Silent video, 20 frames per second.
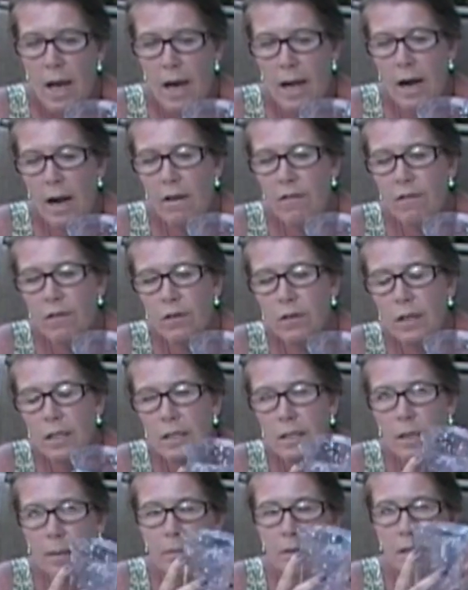And I filled
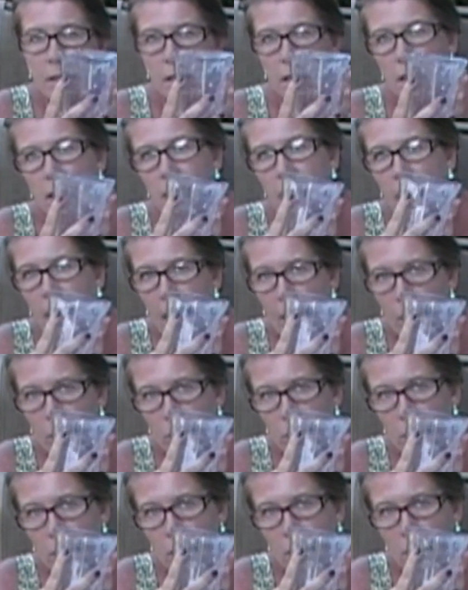this up to 16
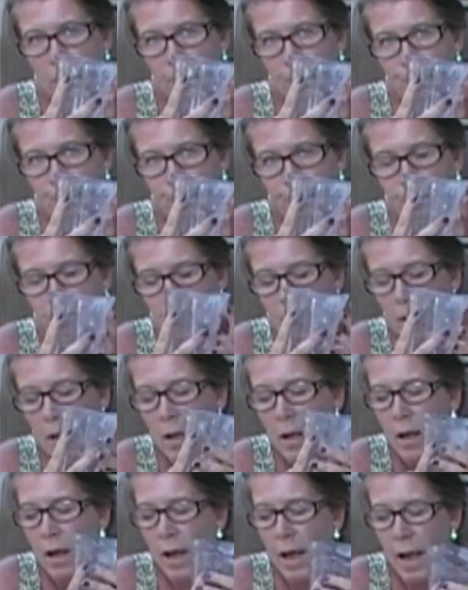ounces.
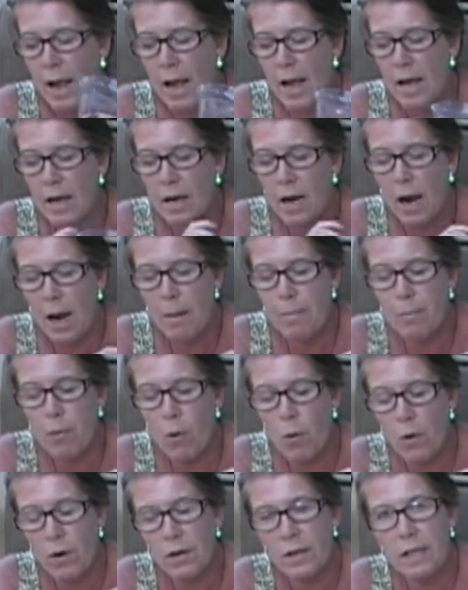And I
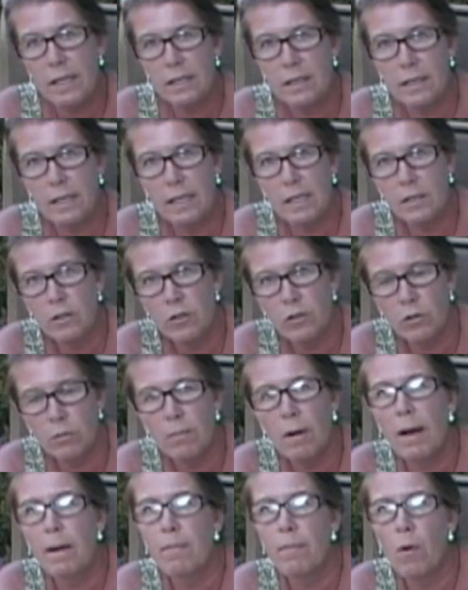poured this into
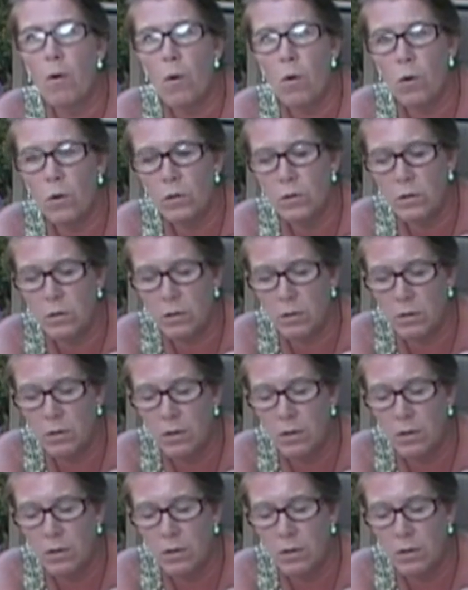my mold.